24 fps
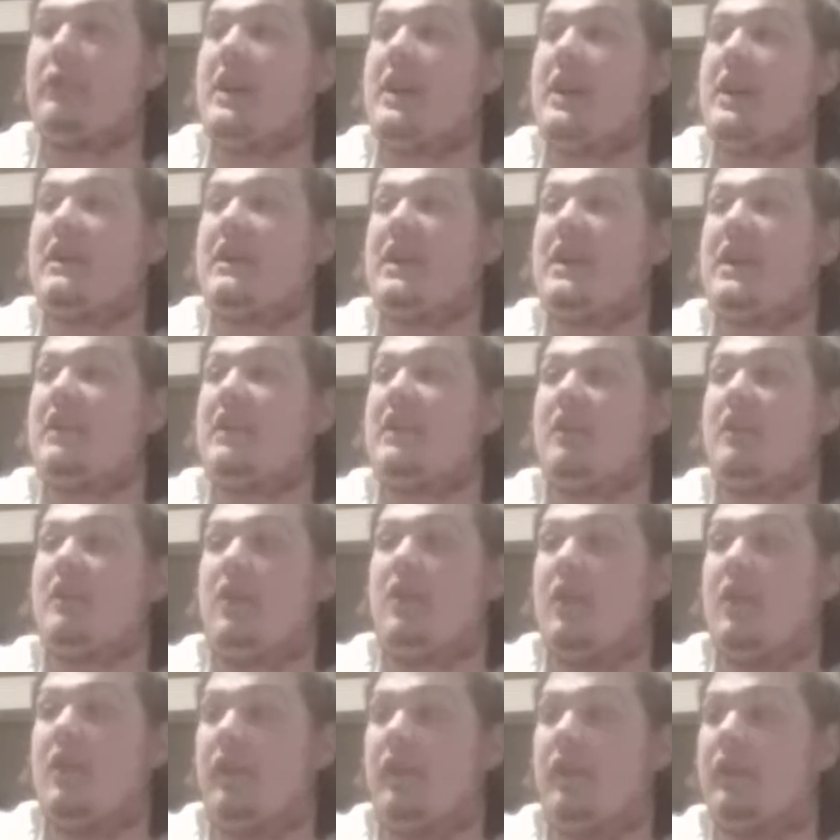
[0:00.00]
got King
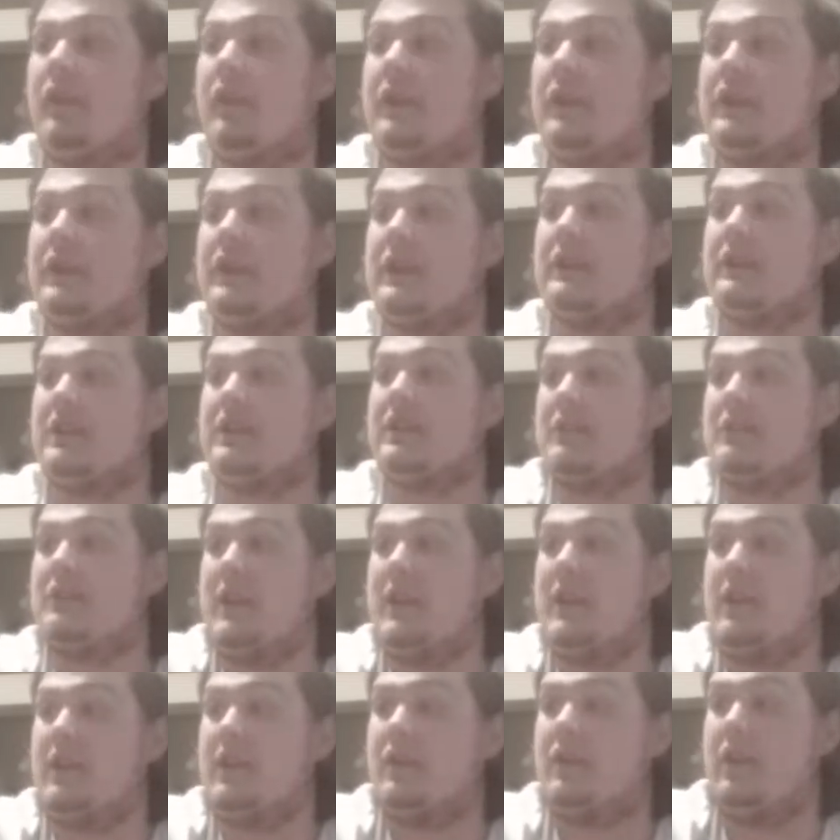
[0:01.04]
Kong. I'd love to do
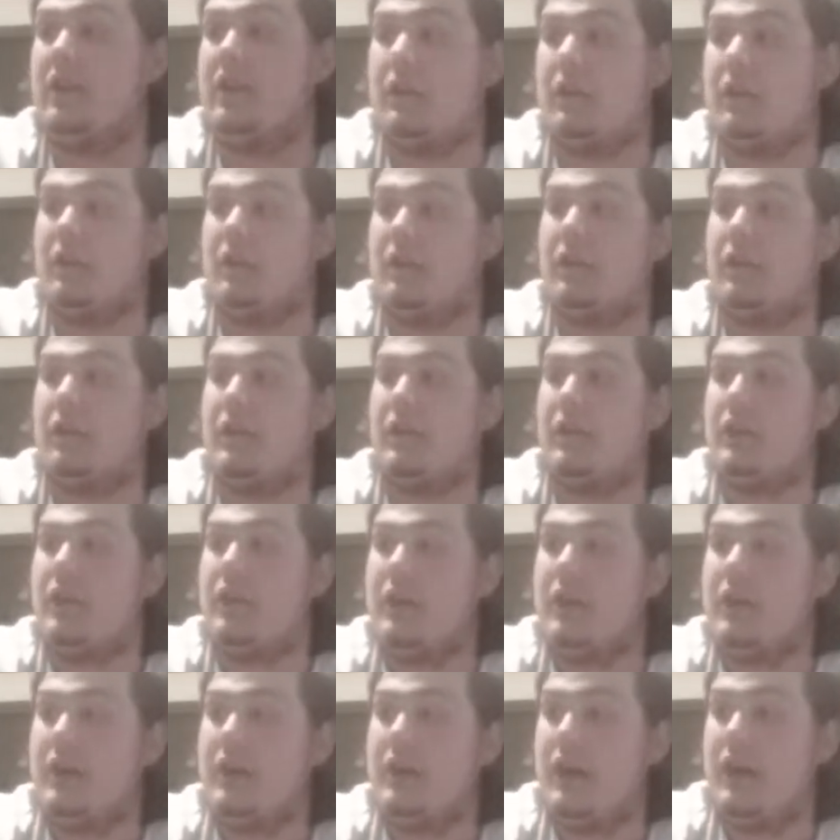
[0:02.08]
King Kong.
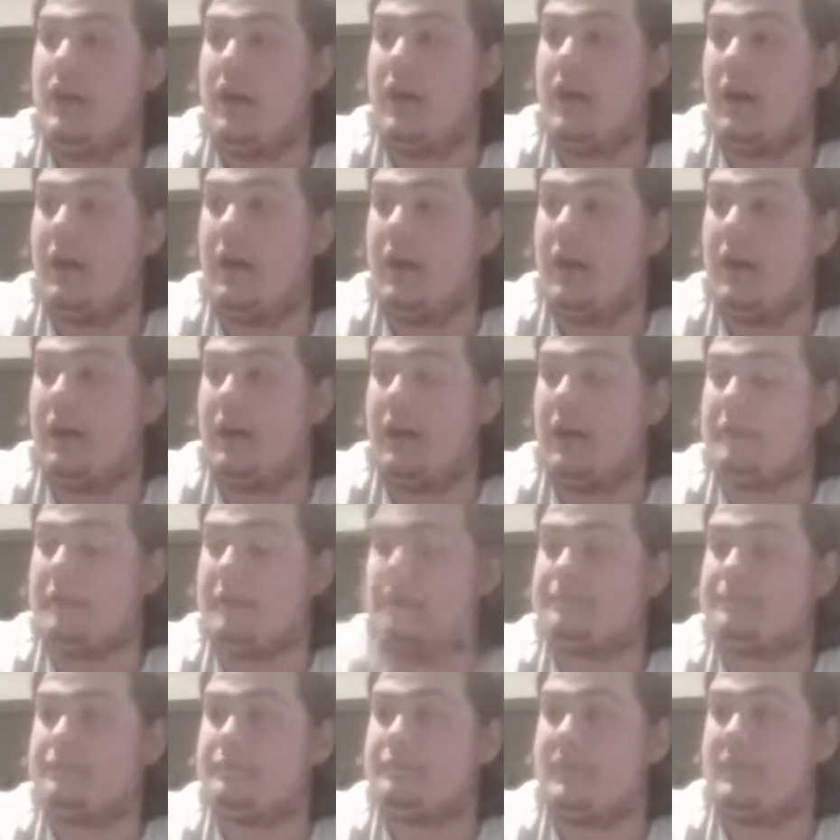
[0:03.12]

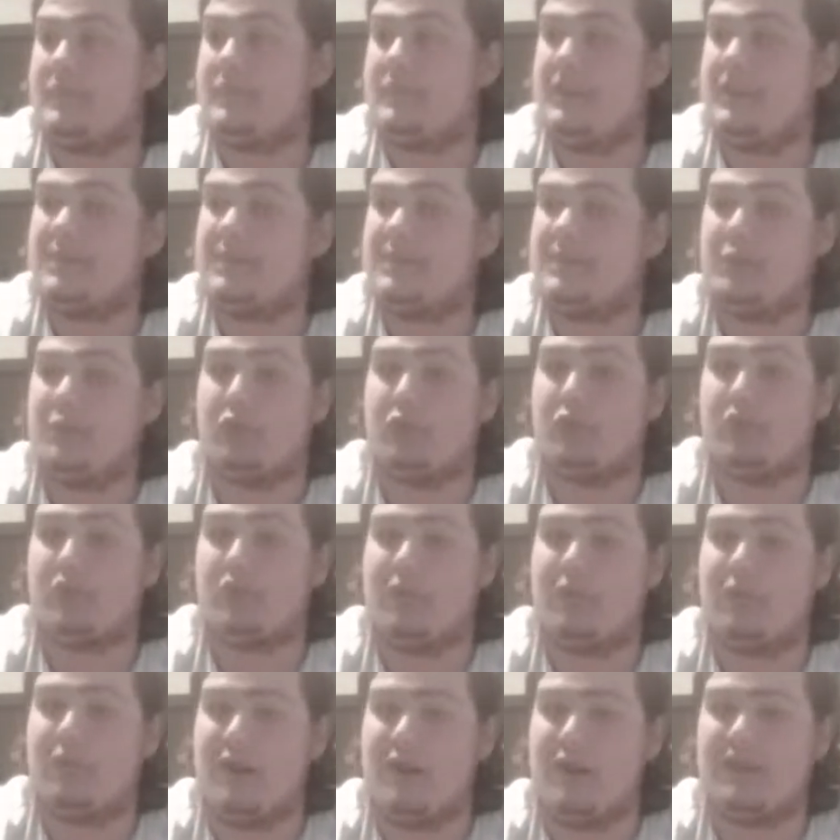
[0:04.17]
Some older
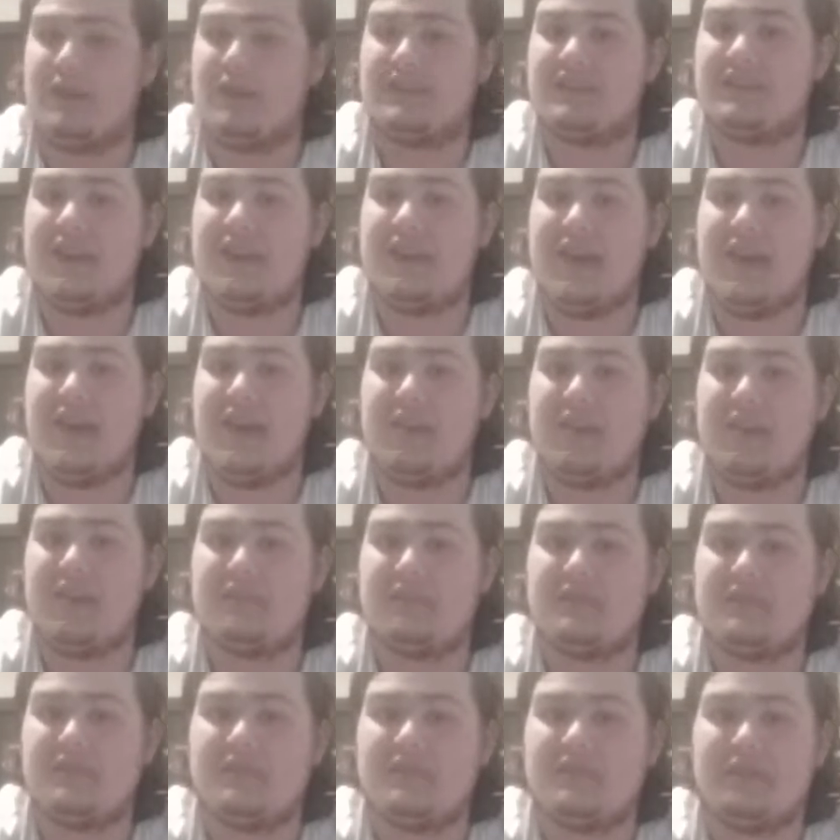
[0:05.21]
Cabela's
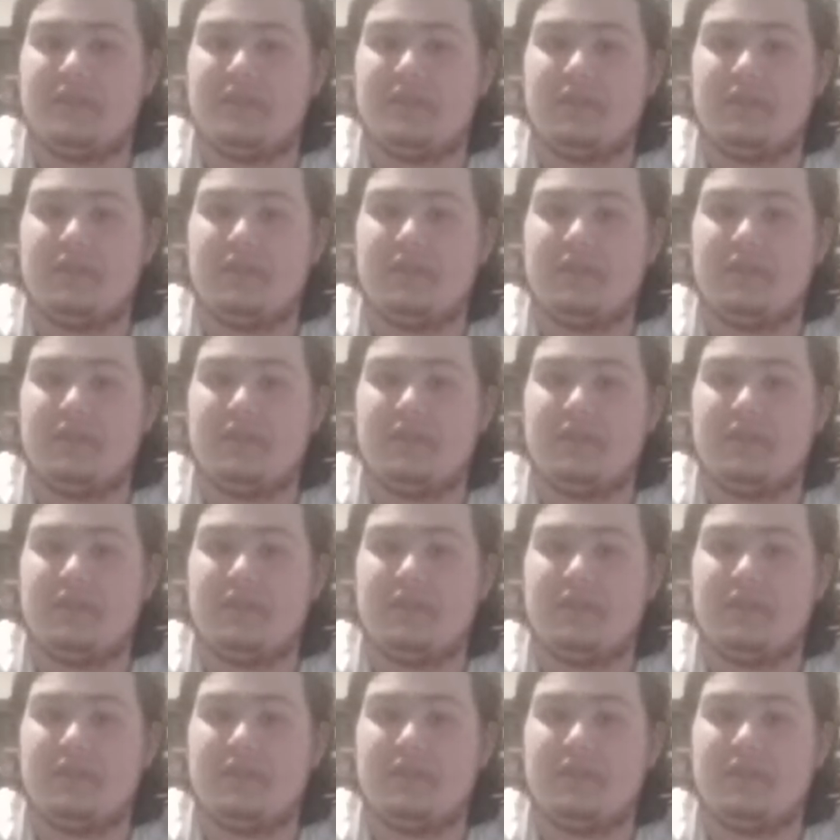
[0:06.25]
games.